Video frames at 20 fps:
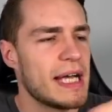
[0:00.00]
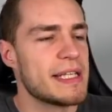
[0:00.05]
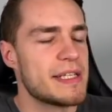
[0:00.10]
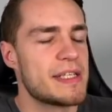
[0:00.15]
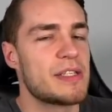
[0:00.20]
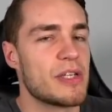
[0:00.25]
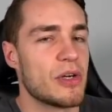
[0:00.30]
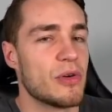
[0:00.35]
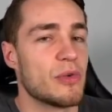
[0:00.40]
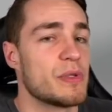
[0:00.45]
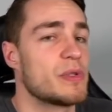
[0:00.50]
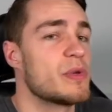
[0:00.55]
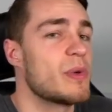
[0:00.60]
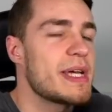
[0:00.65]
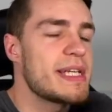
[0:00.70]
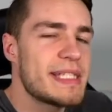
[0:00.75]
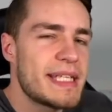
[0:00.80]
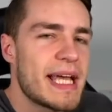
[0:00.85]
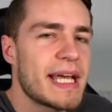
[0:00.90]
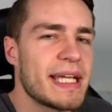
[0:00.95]
and sold to
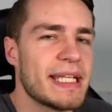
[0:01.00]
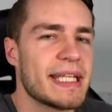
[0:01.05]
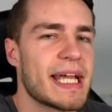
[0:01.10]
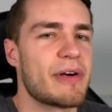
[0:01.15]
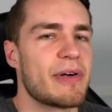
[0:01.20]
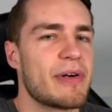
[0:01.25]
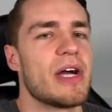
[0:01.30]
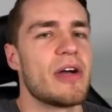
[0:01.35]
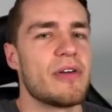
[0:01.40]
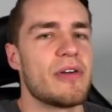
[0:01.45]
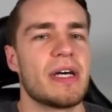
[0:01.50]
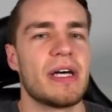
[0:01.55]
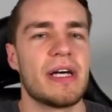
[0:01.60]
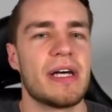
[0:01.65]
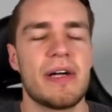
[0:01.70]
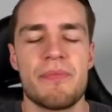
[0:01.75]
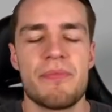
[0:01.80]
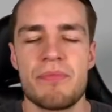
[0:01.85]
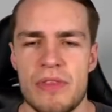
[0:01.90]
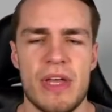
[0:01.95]
a secondary
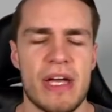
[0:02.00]
owner.